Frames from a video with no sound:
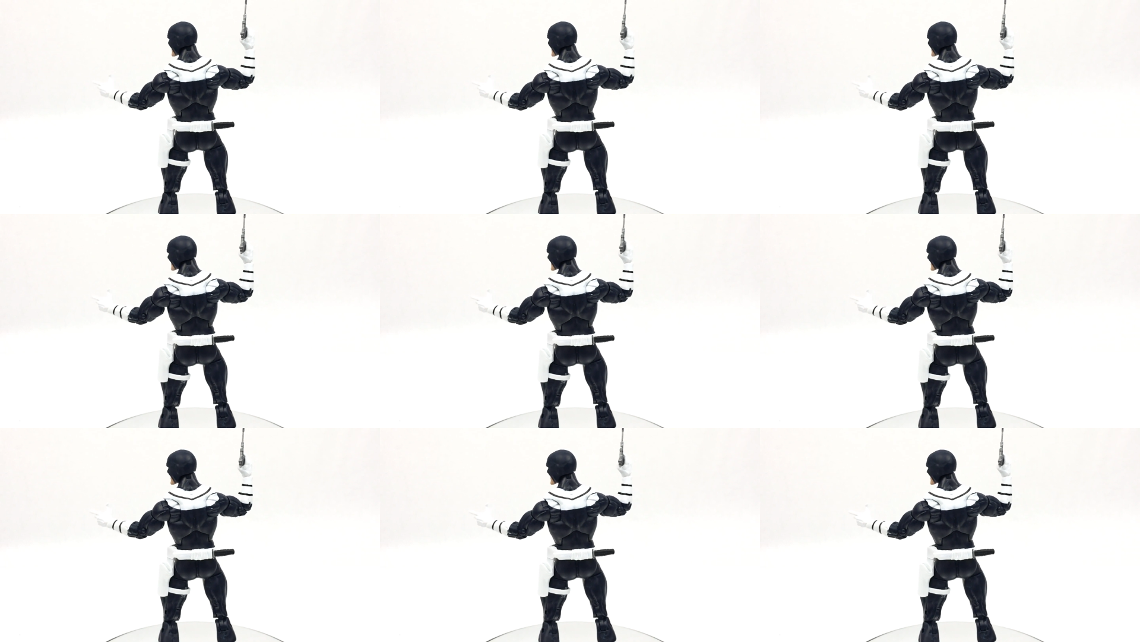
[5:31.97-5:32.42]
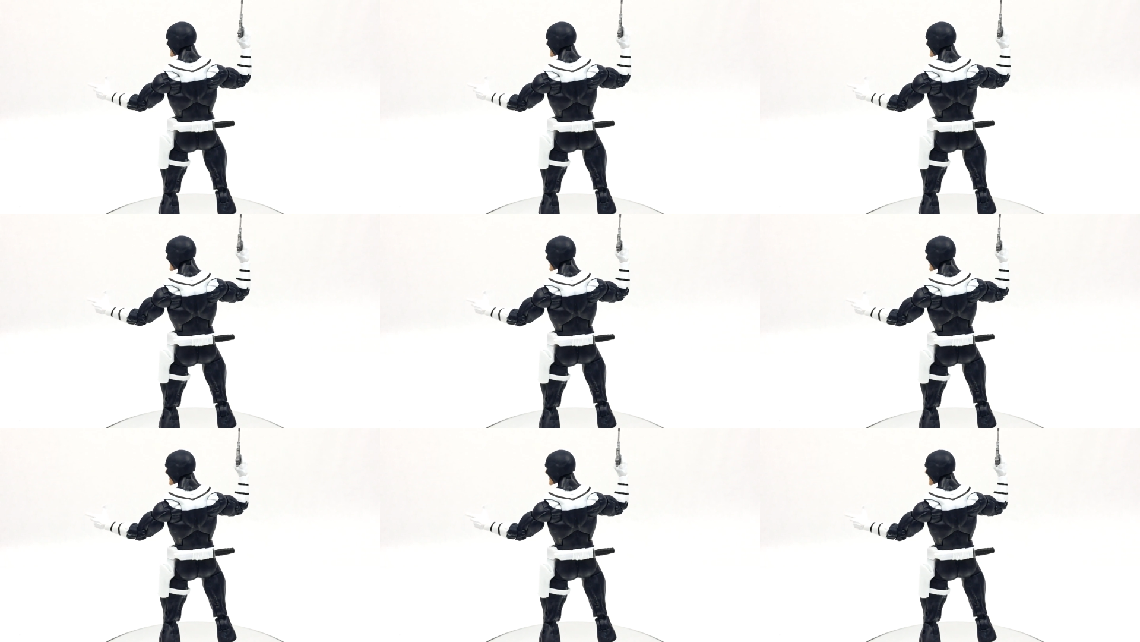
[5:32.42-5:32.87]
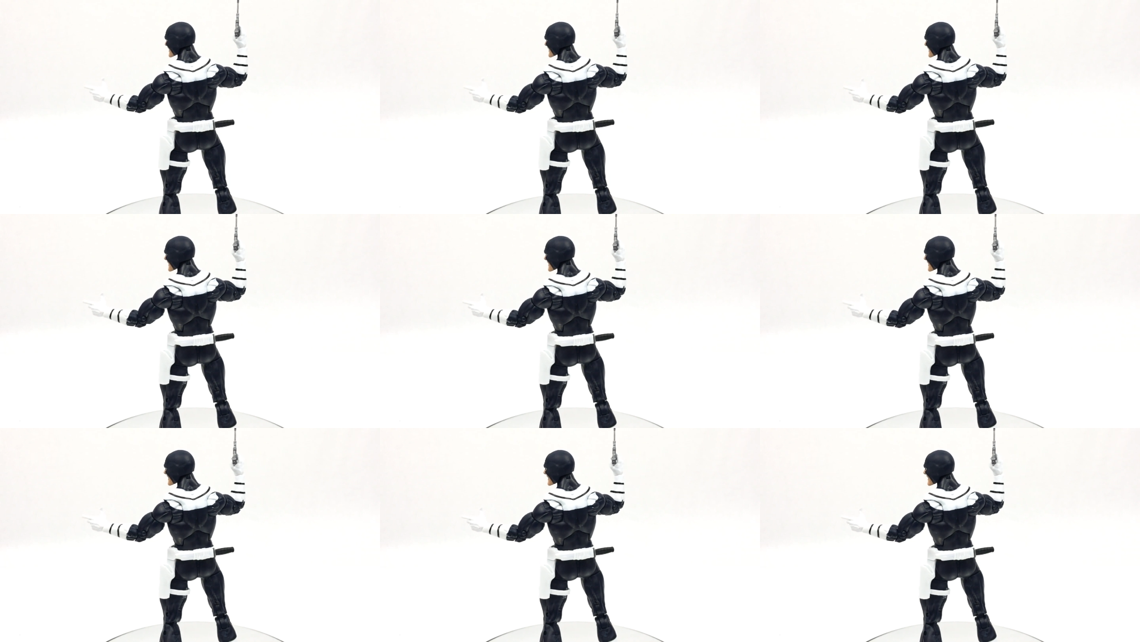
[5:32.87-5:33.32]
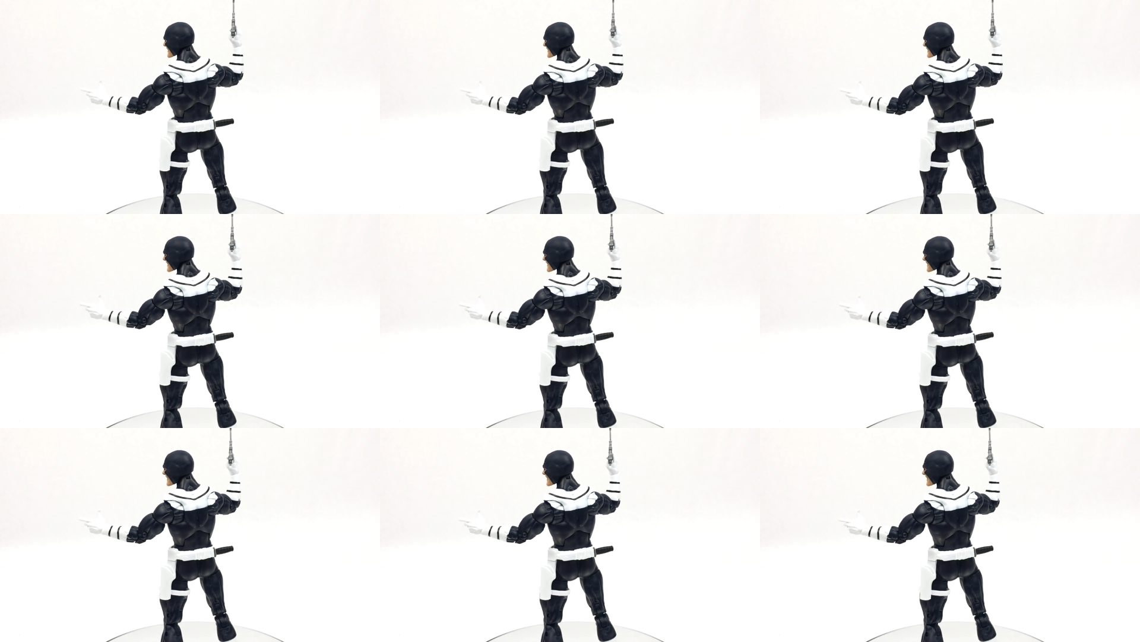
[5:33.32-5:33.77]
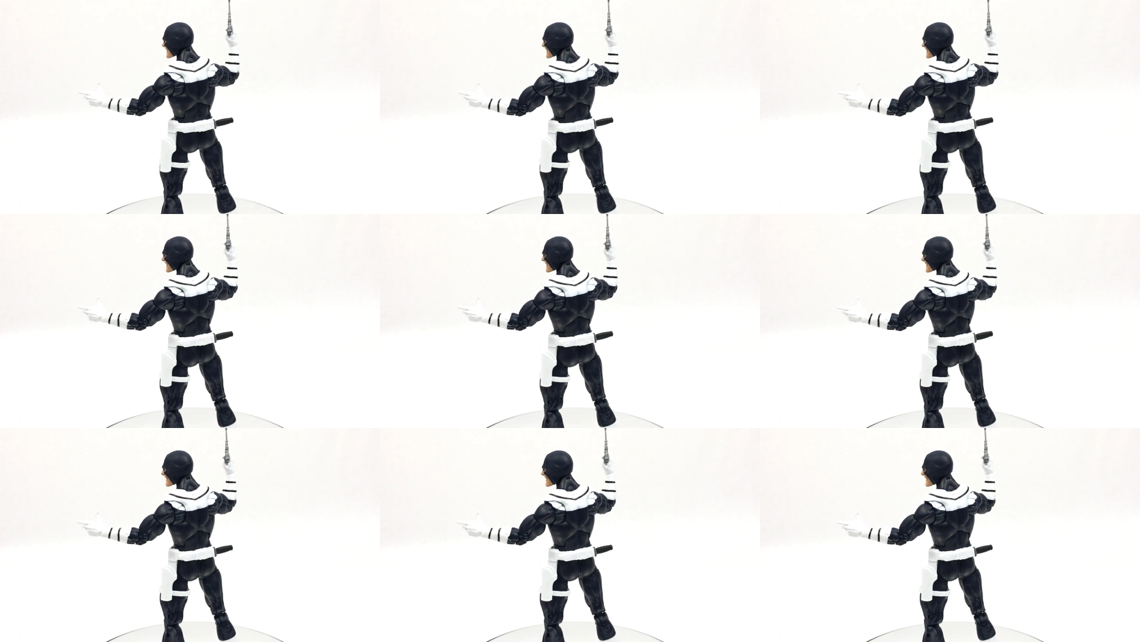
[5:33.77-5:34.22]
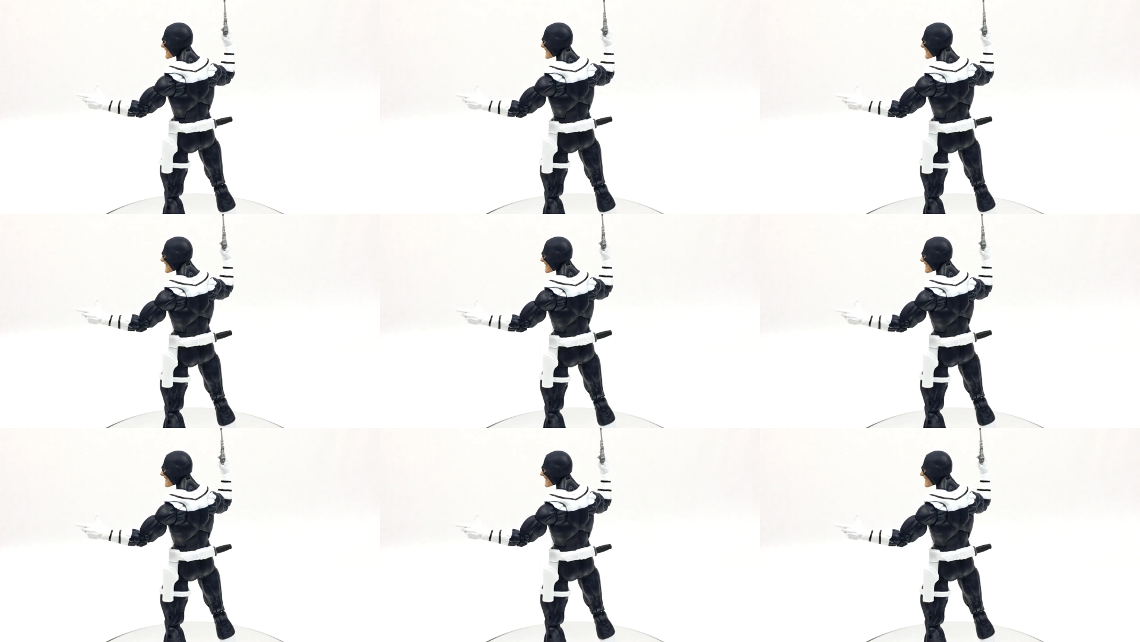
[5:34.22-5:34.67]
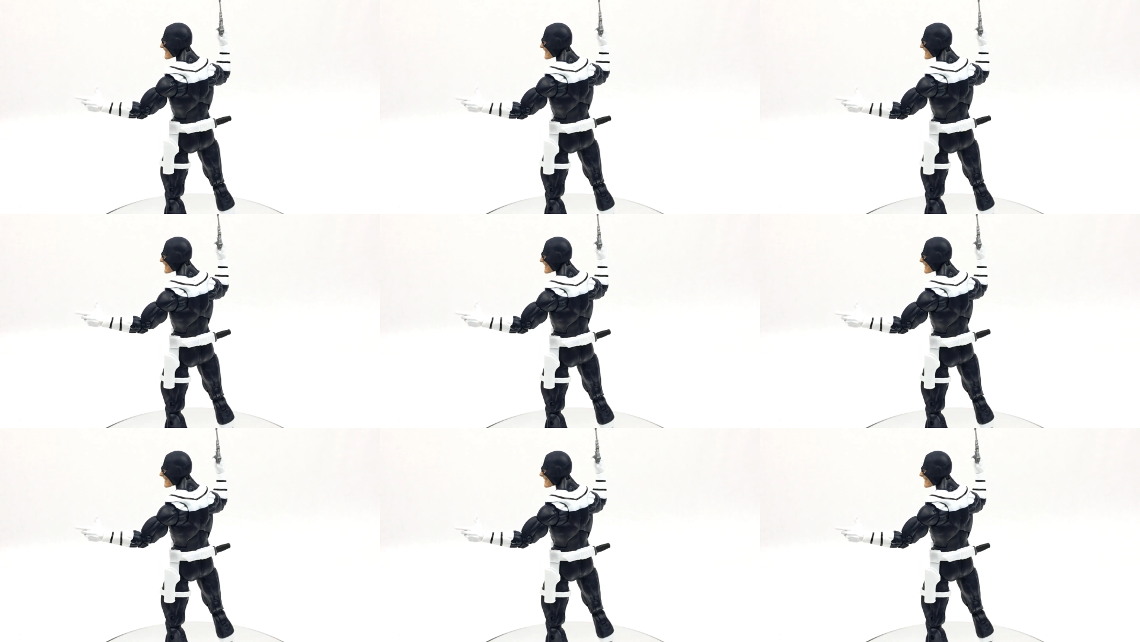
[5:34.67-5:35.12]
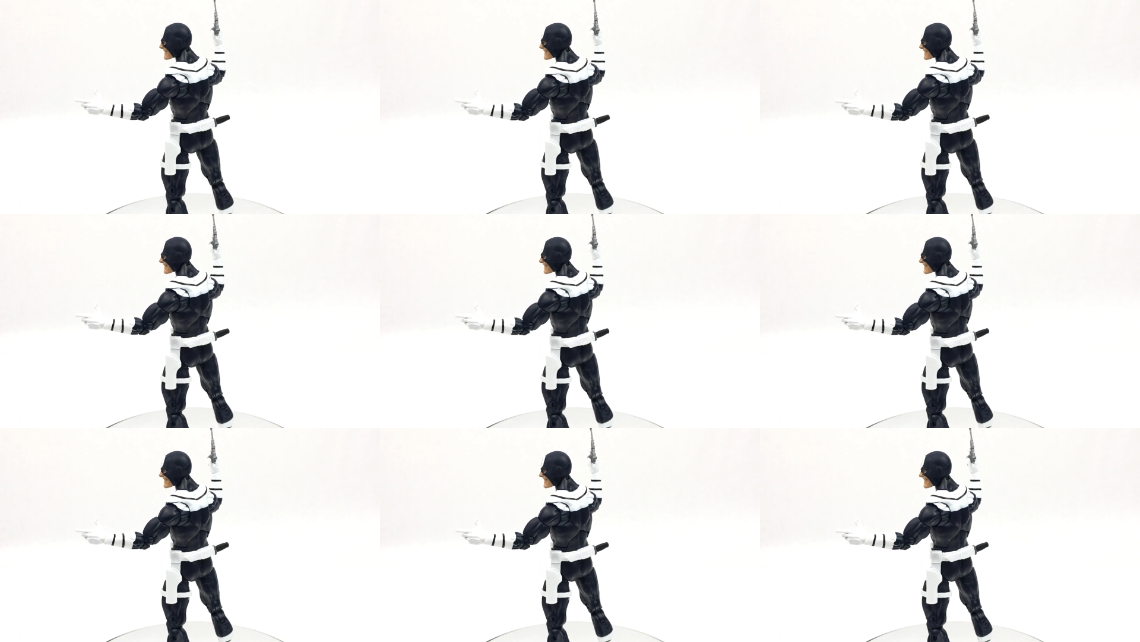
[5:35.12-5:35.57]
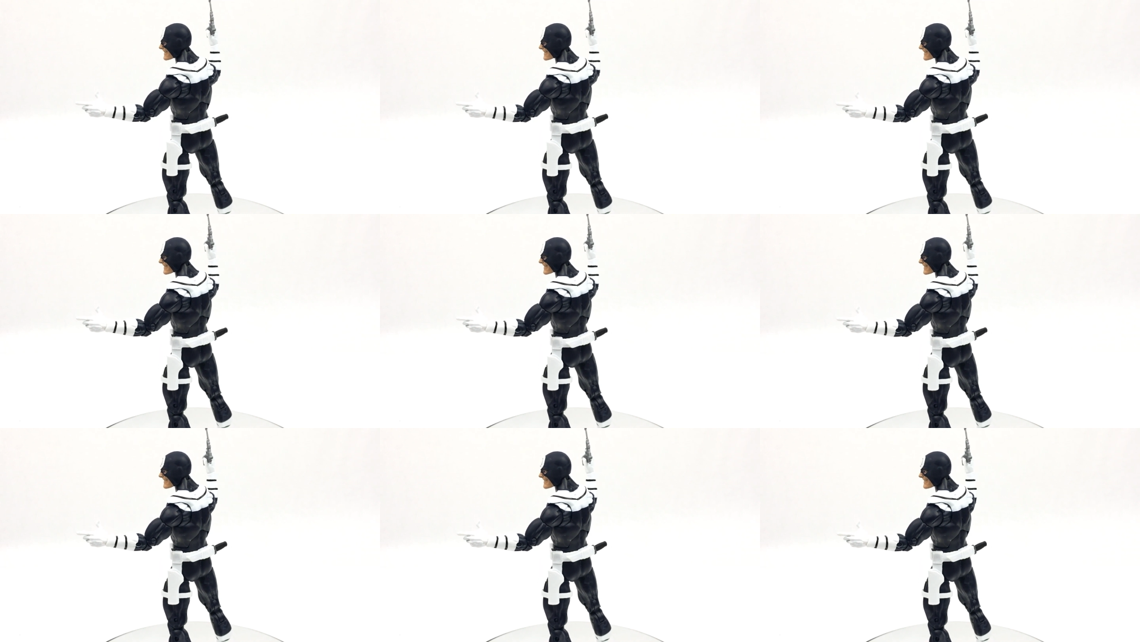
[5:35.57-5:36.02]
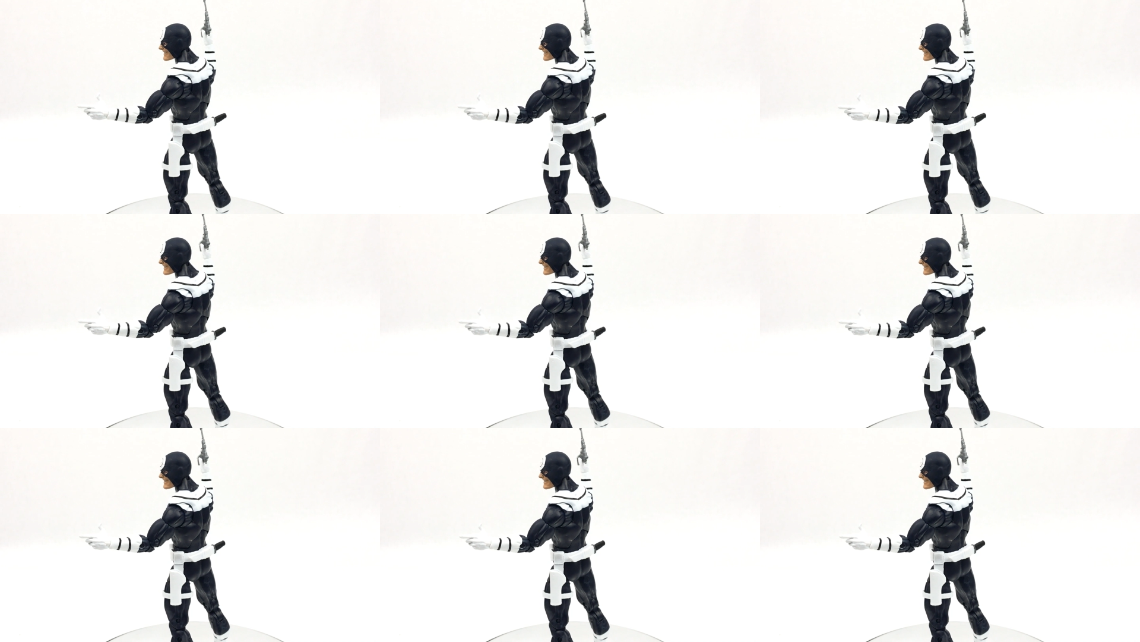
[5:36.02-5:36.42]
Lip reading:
(no speaker visible)